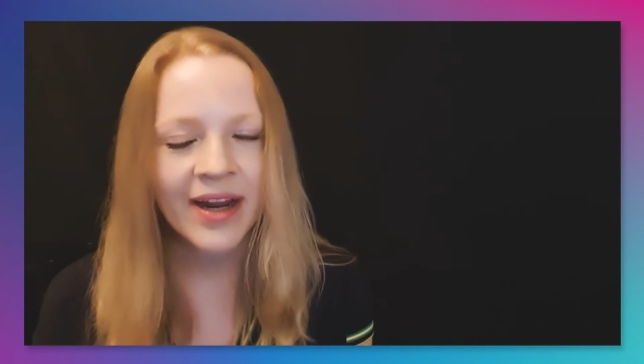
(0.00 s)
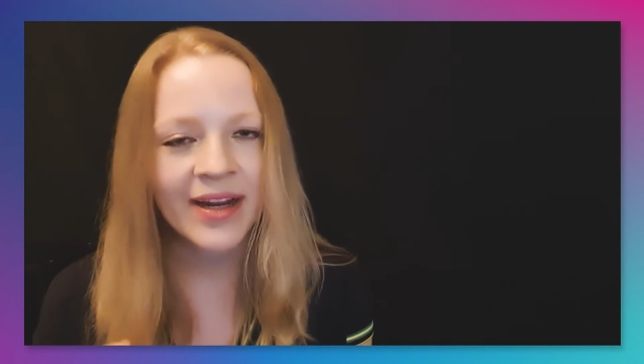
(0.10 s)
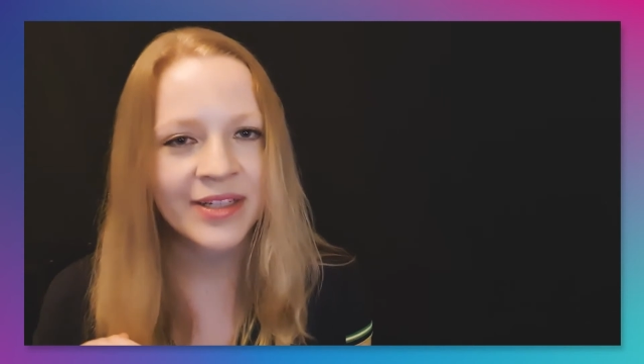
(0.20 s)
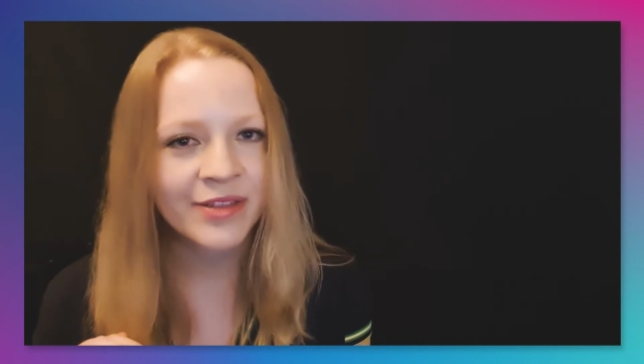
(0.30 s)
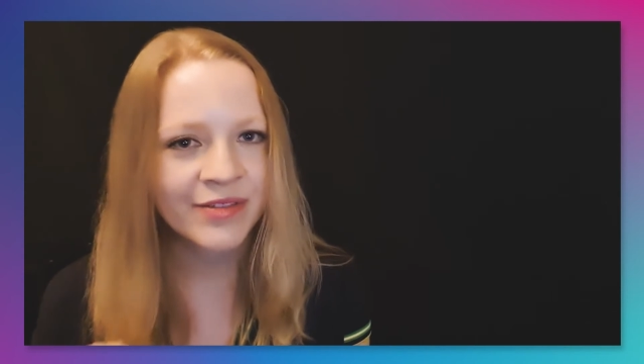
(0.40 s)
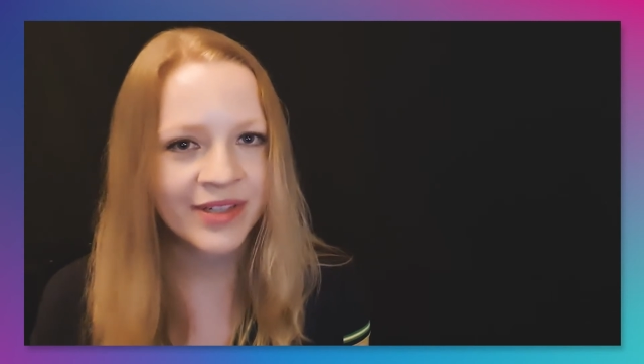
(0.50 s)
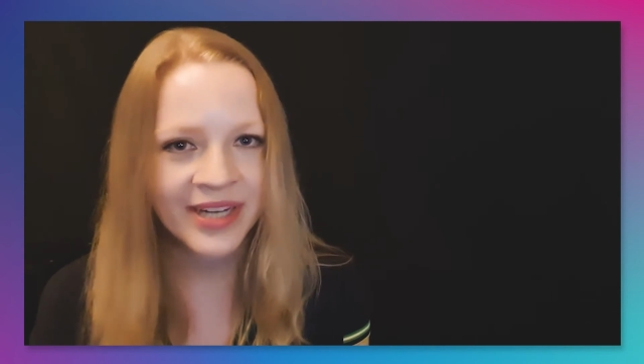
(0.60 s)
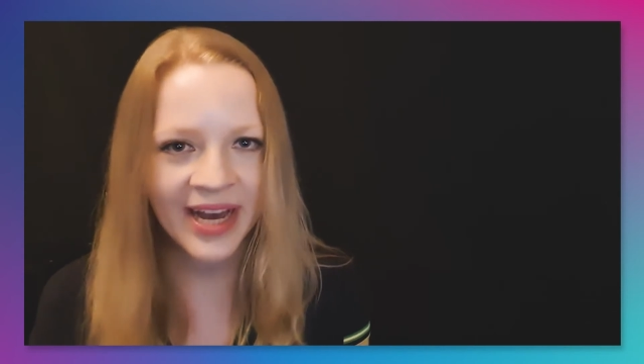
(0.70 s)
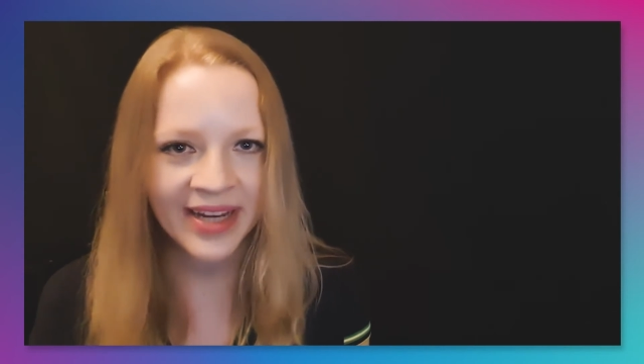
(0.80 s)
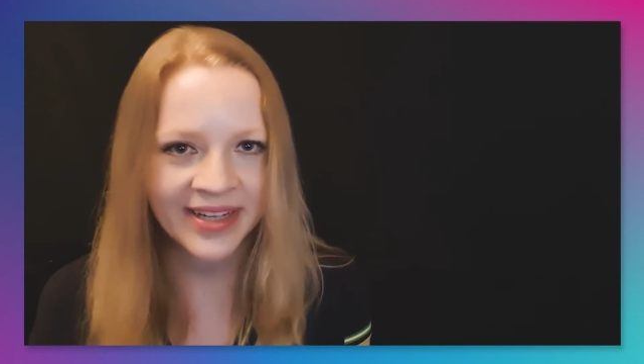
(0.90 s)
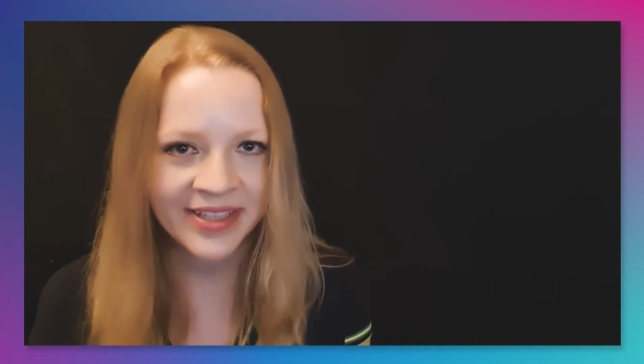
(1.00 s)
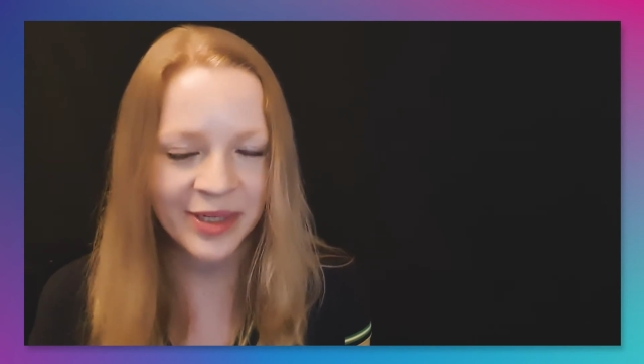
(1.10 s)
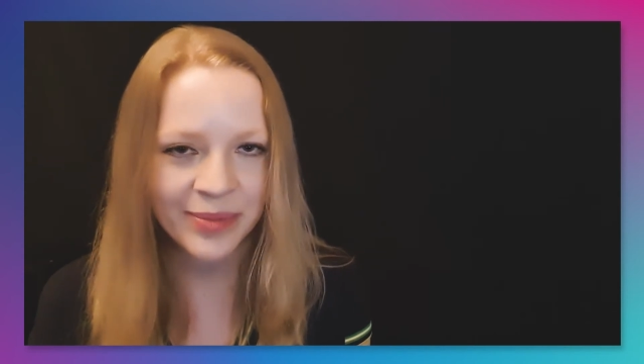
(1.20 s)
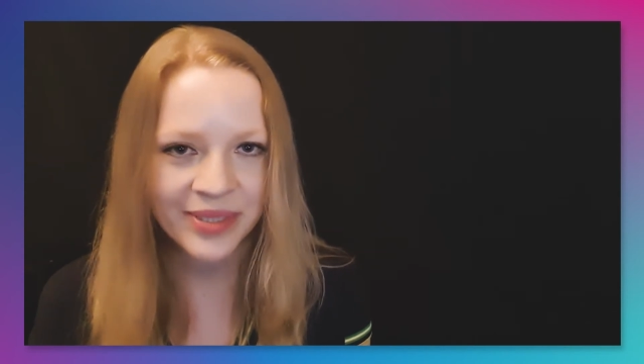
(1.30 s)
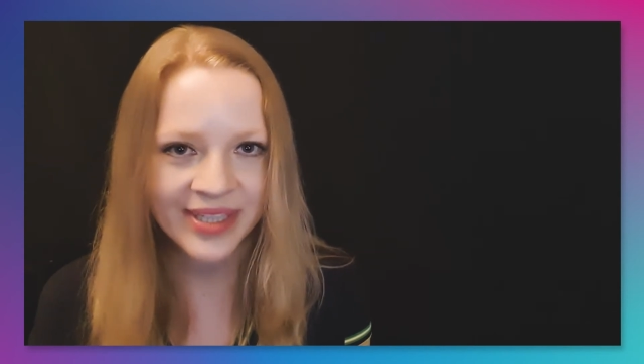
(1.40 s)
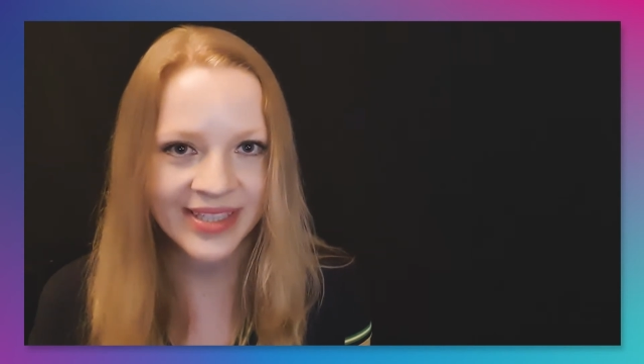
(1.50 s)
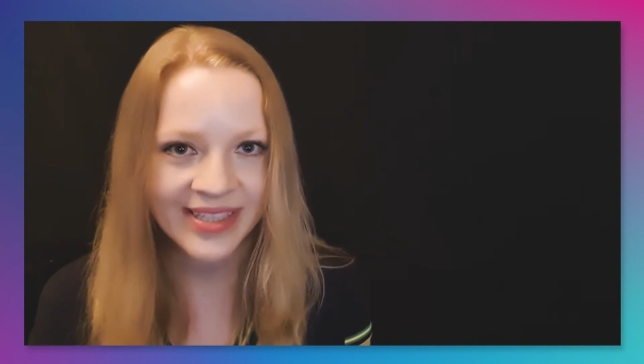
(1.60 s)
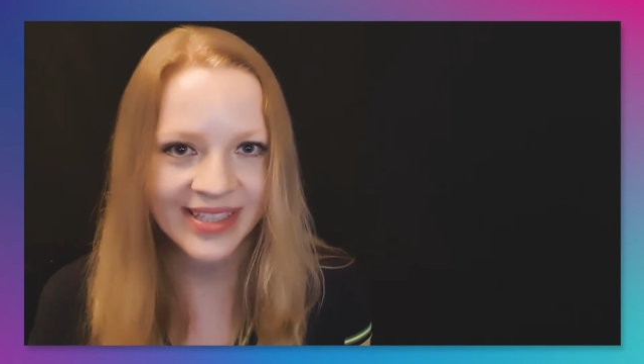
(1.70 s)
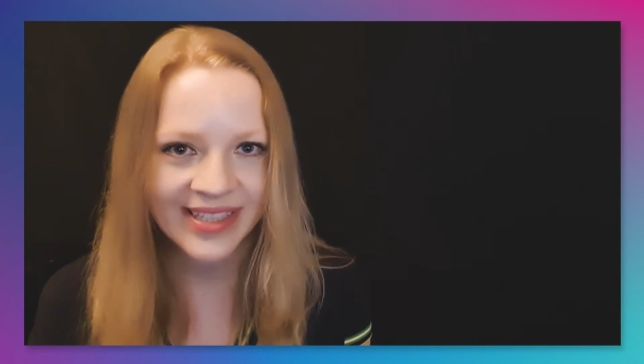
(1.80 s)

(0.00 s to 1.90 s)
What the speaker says: and very high adoption.